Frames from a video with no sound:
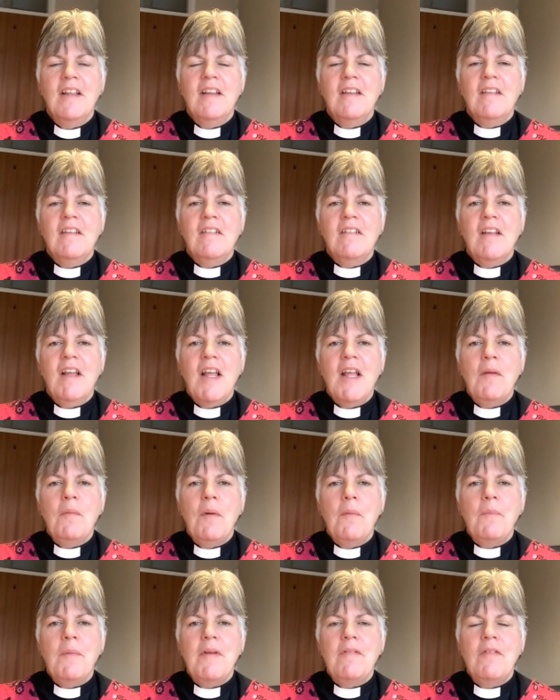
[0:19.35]
the day
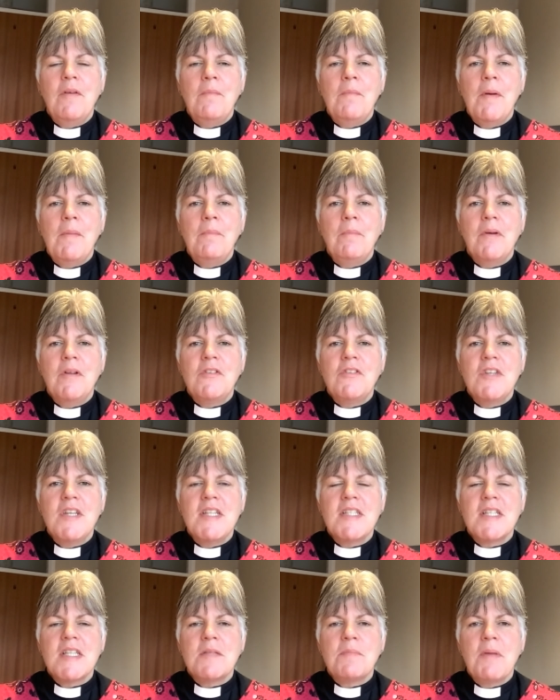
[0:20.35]
when we remember
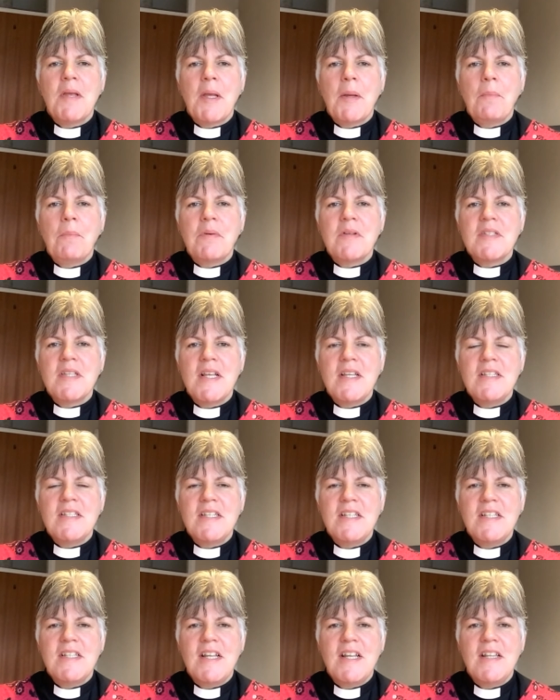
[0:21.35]
Jesus being
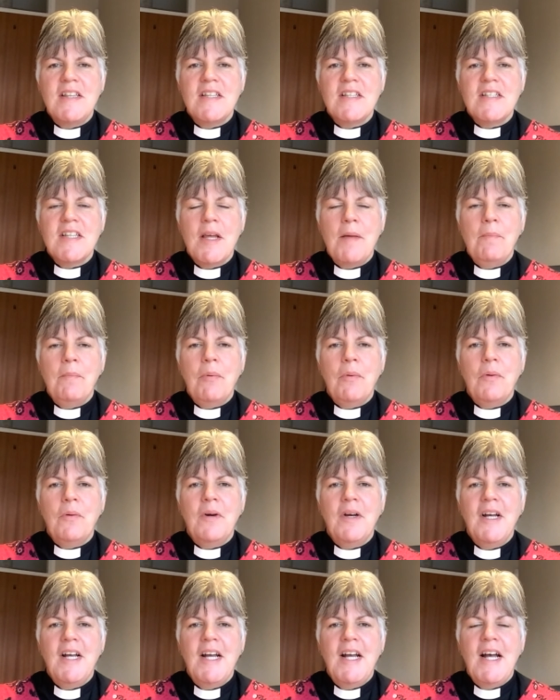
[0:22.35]
presented in the temple
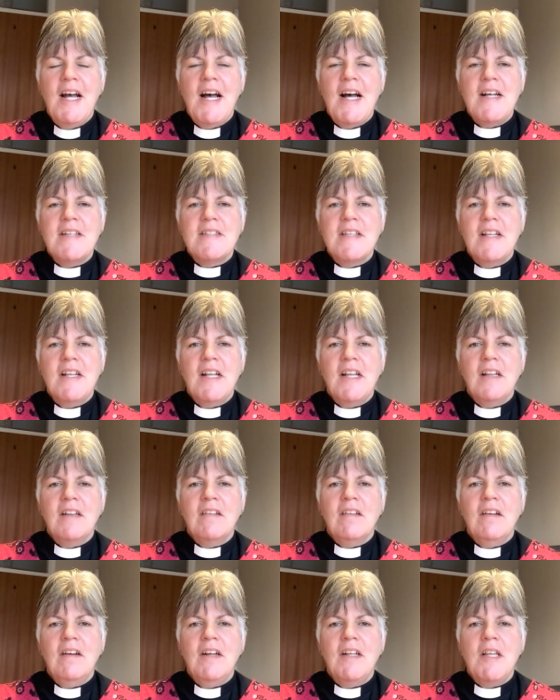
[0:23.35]
as a little
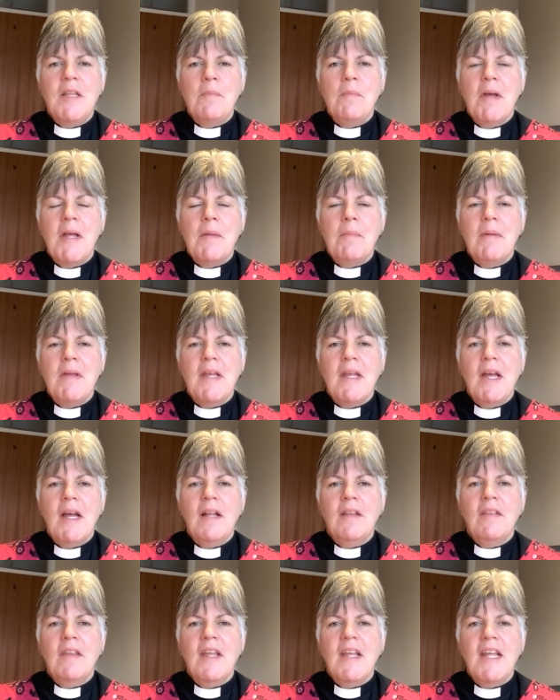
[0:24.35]
tiny baby
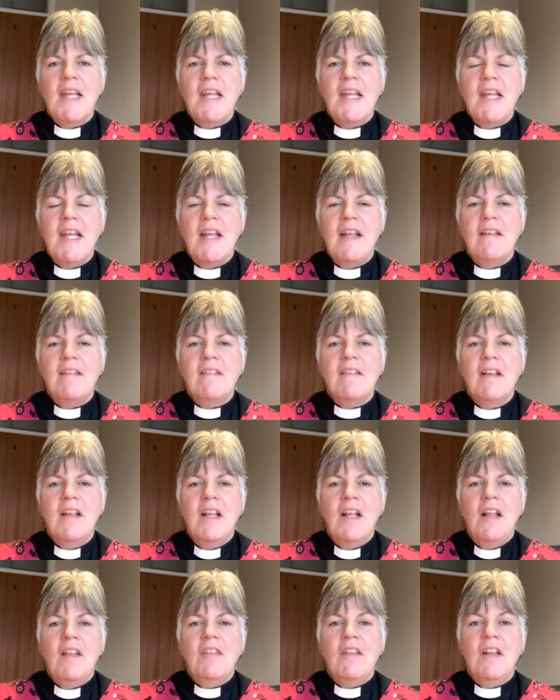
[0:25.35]
and that he is
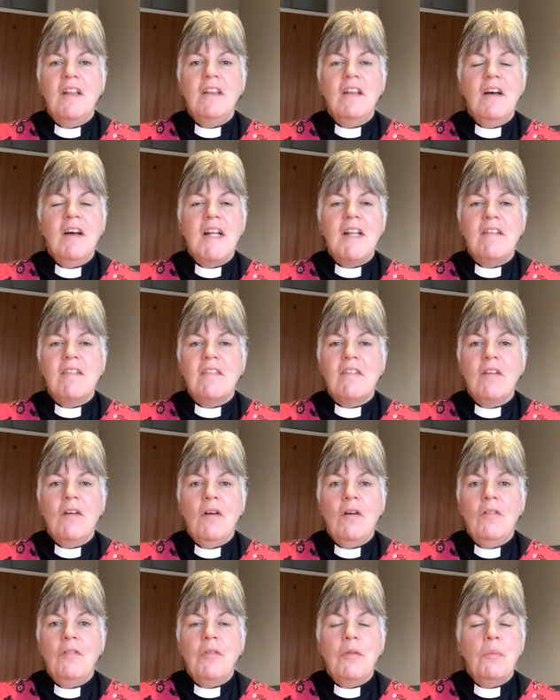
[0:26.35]
the light
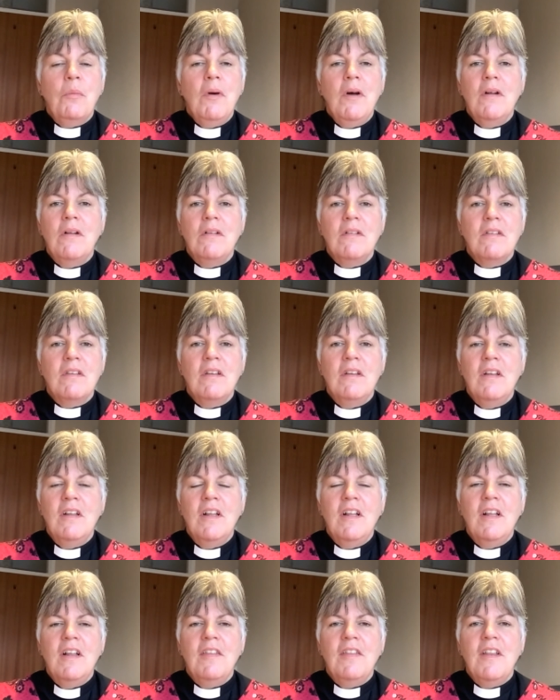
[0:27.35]
of the world,
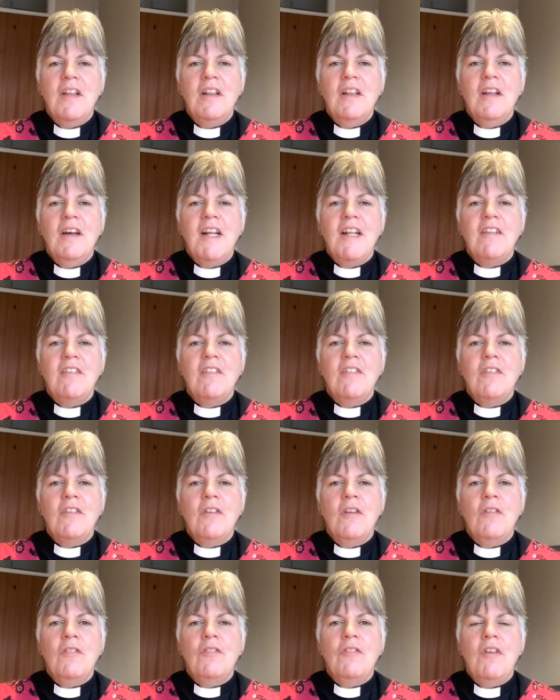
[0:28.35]
the light
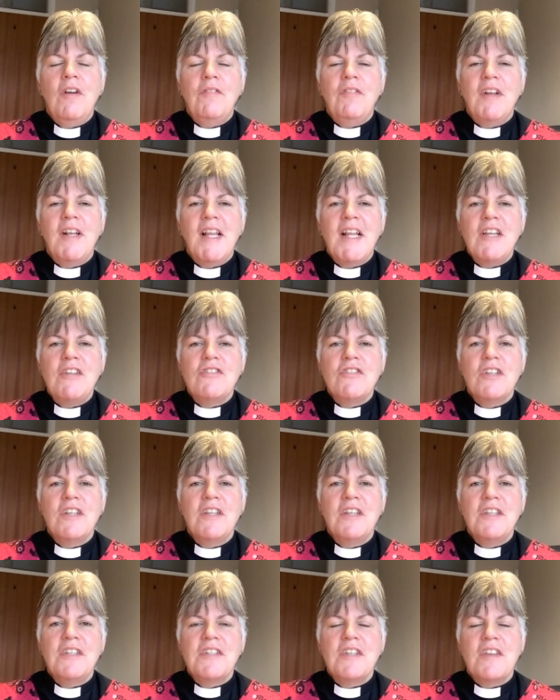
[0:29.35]
of
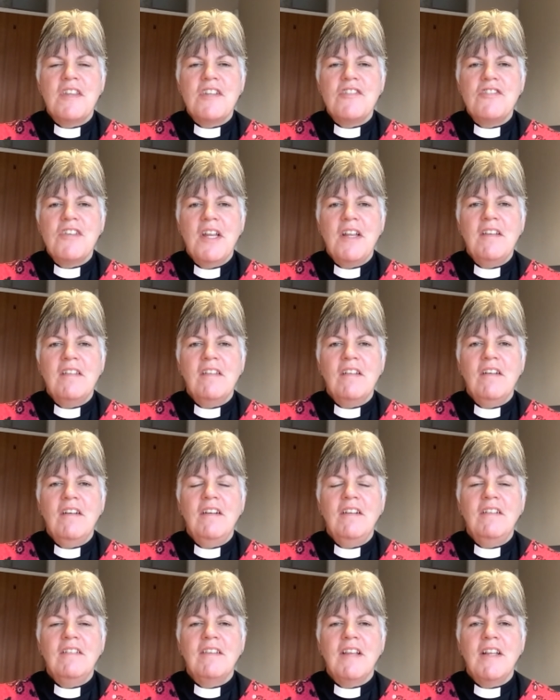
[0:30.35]
revelation to the
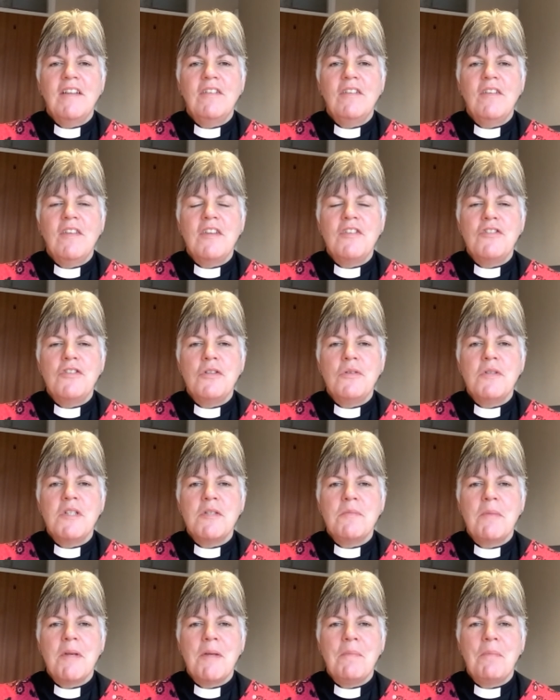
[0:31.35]
Gentiles and to the
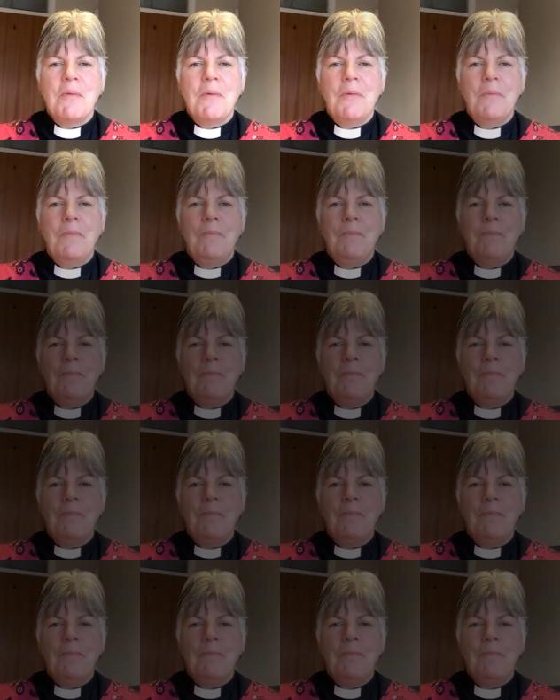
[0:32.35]
Jewish people.